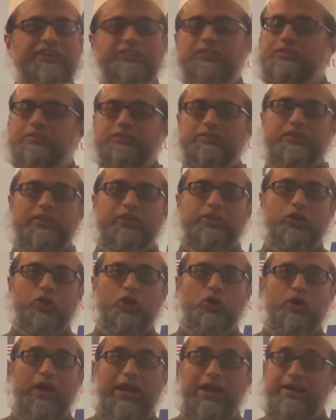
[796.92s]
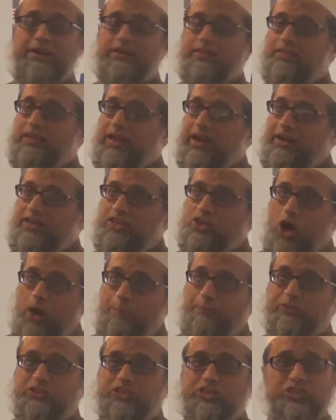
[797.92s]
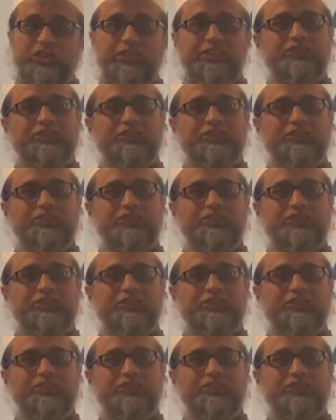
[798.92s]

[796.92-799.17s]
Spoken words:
us. You know, and the opposition